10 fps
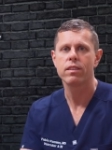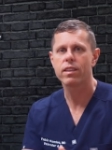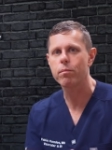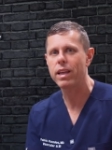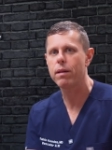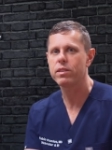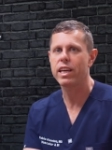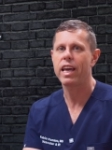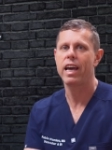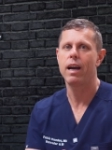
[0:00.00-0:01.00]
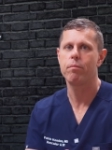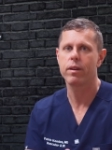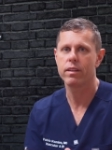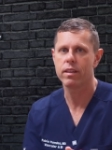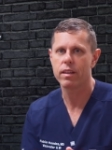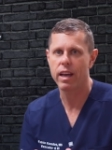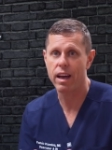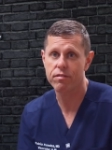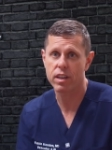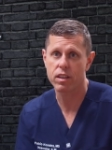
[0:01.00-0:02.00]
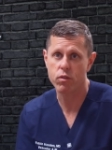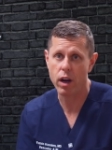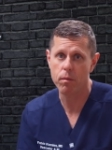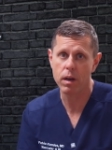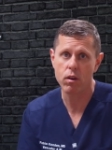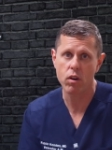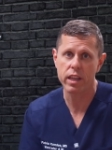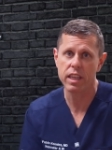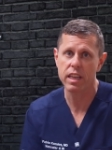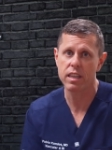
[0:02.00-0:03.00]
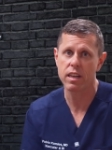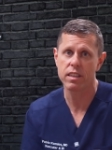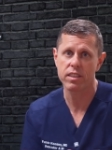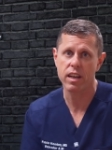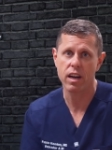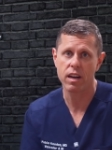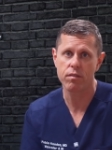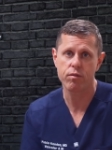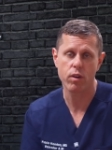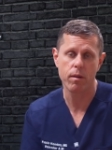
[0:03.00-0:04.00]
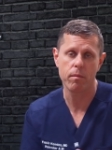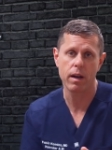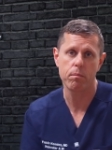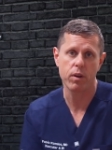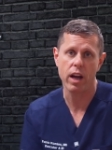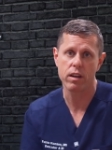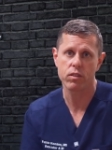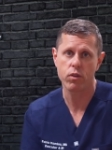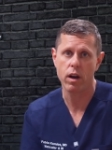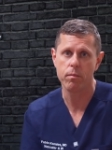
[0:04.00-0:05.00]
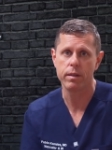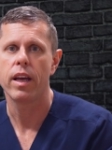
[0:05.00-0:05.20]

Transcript: Sometimes they can happen after a trauma or near a scar from a prior trauma.